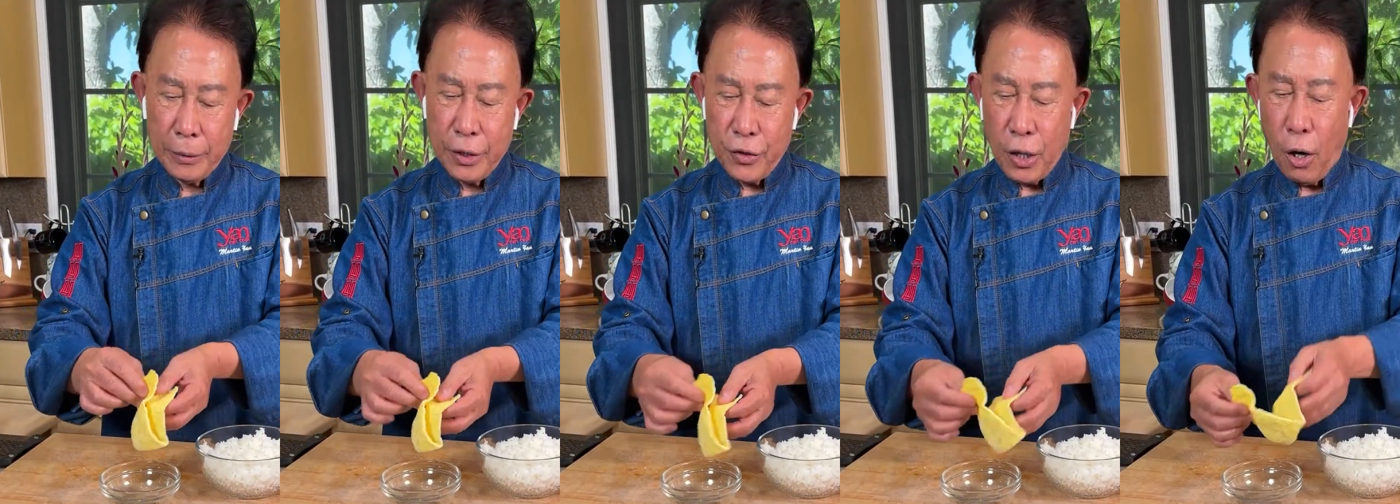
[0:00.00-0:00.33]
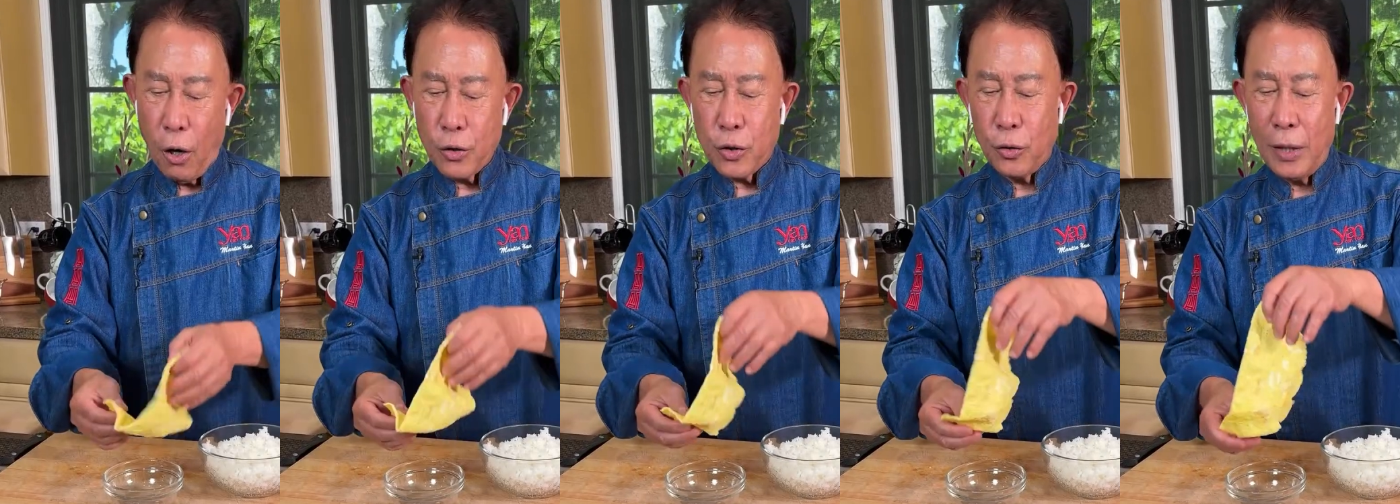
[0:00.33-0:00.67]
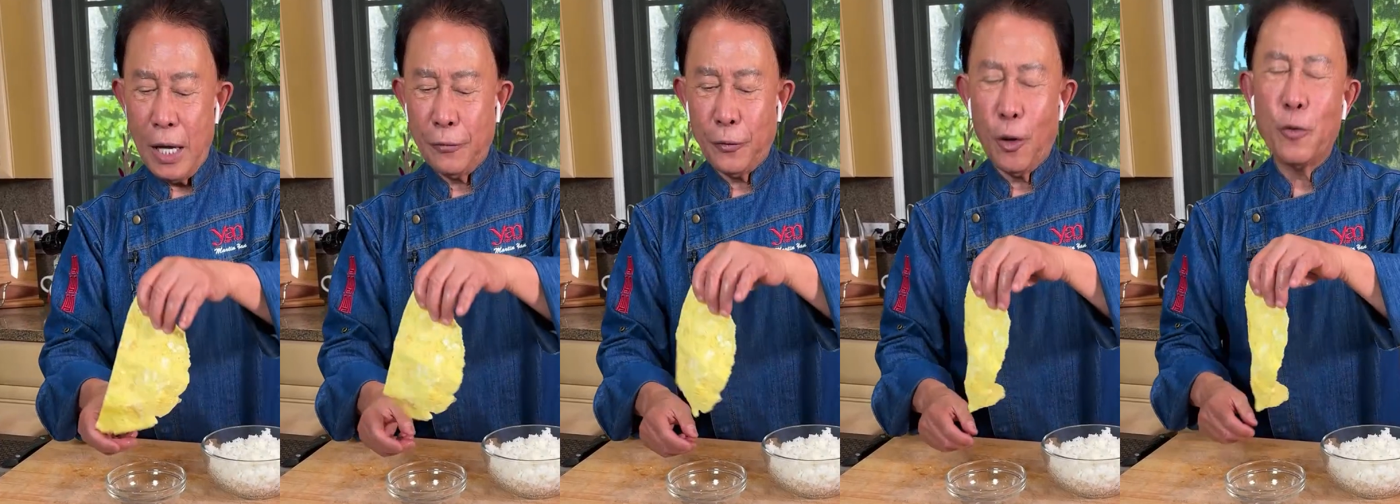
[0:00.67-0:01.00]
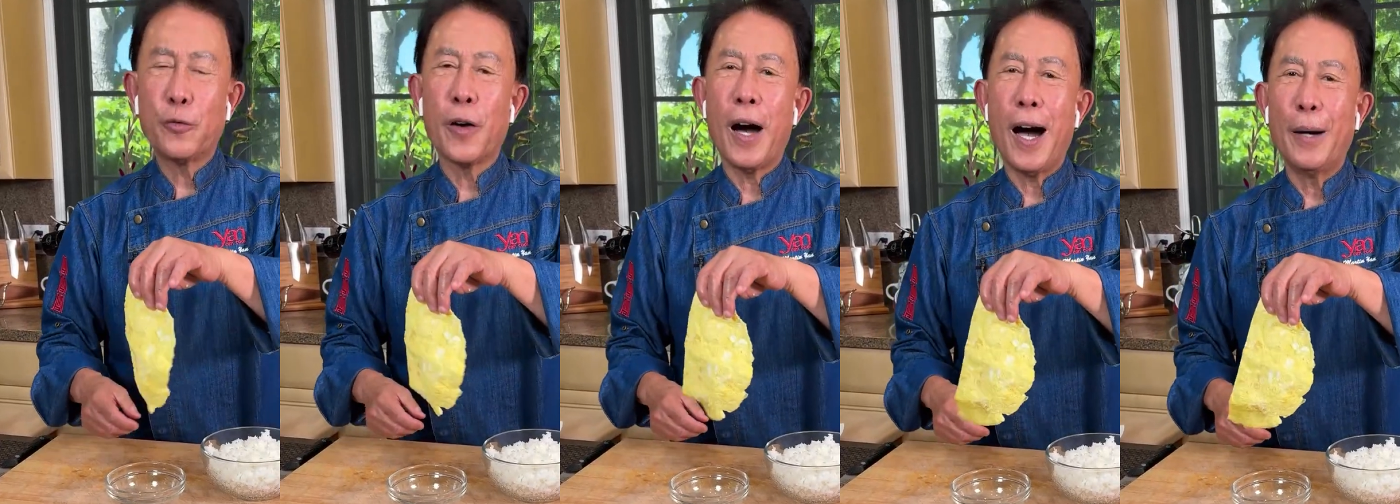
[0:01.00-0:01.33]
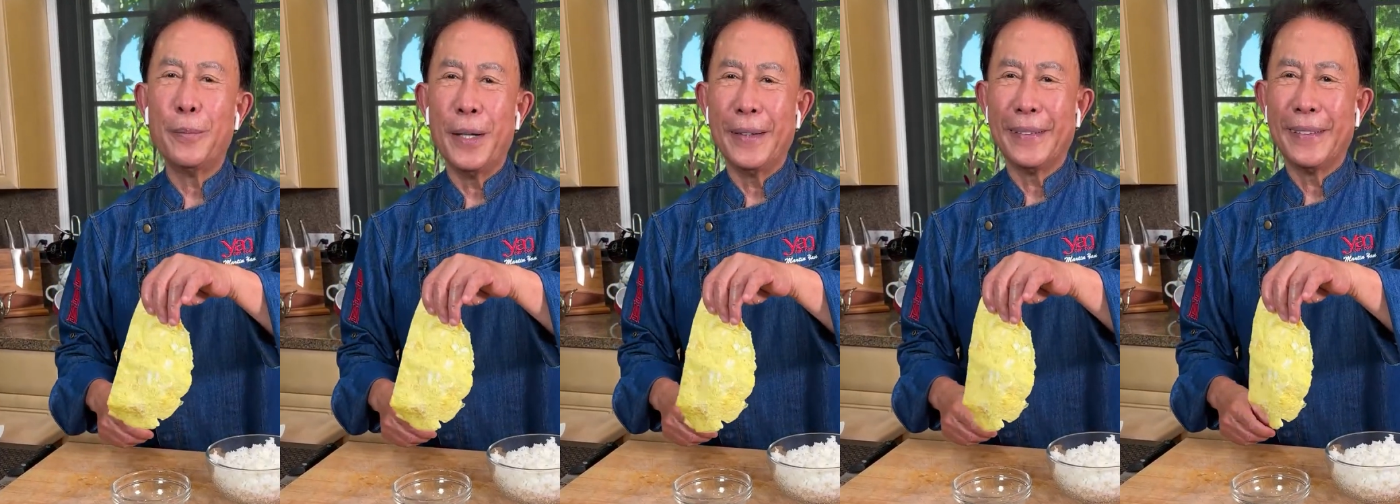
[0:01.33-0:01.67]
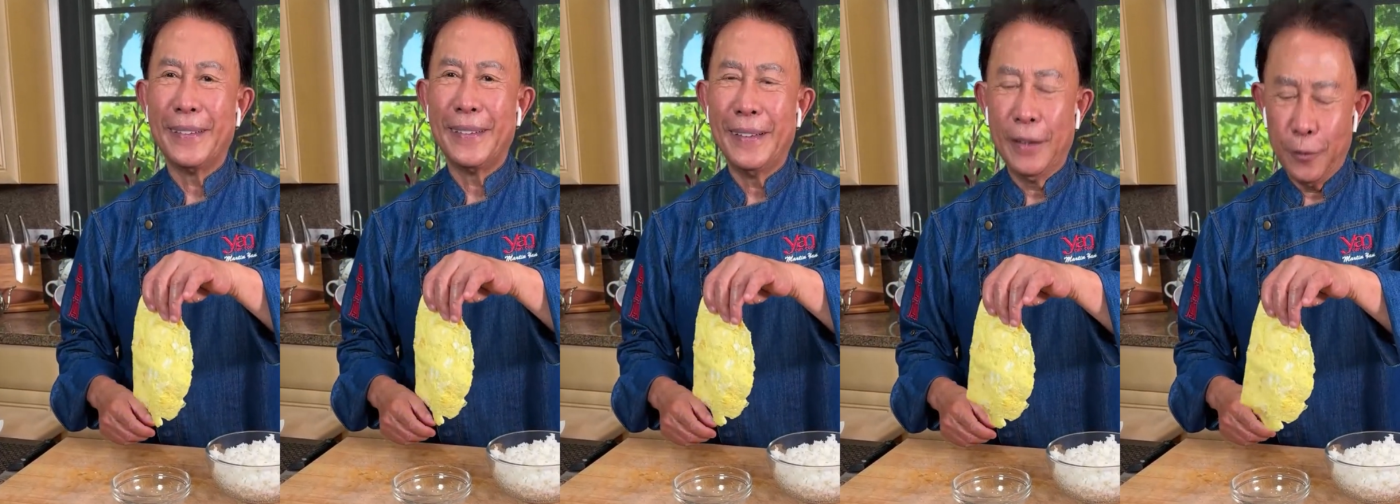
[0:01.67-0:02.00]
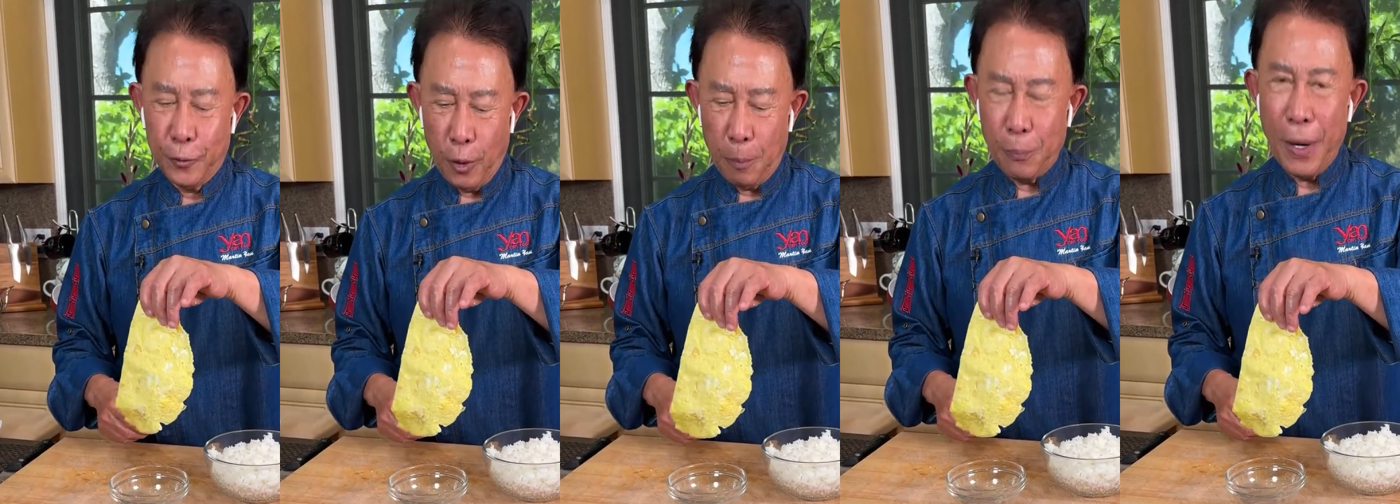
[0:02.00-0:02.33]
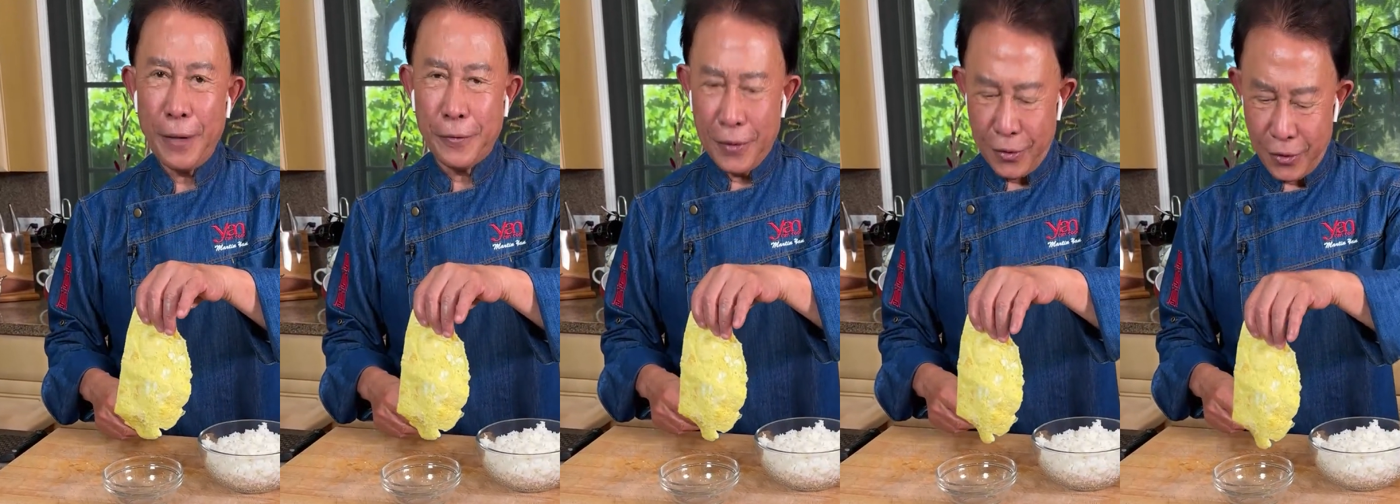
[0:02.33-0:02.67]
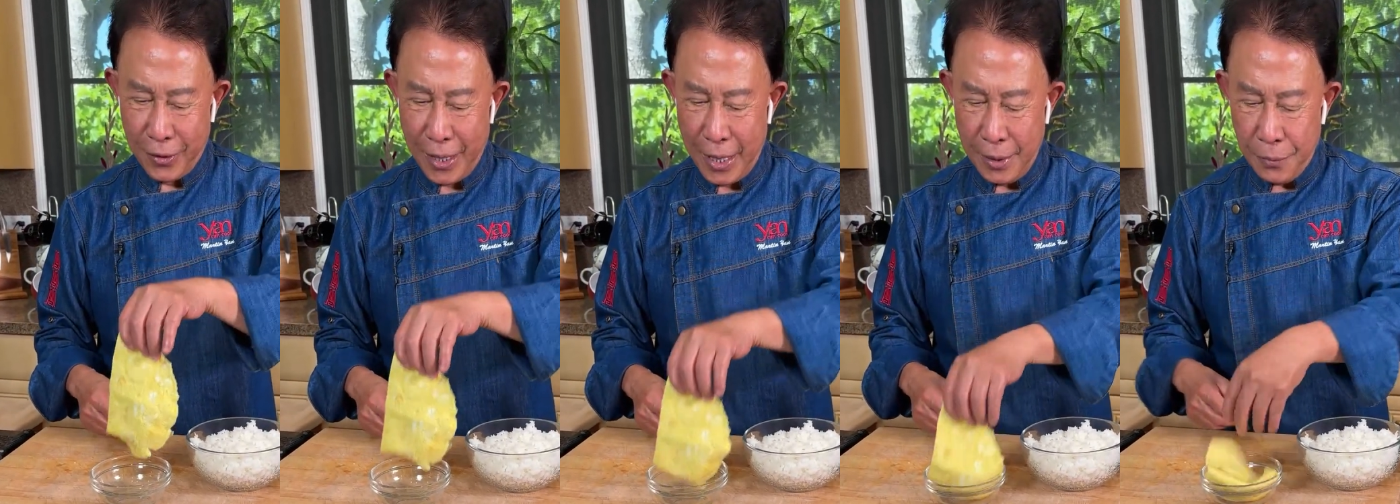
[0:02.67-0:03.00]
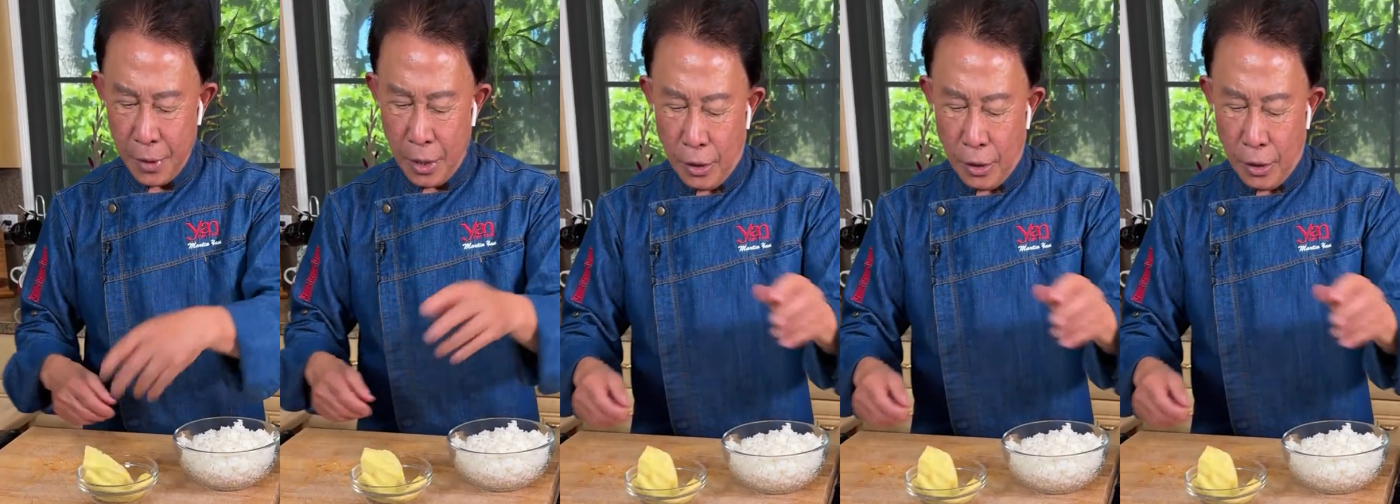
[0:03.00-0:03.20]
These are also leftover omelette for breakfast, okay?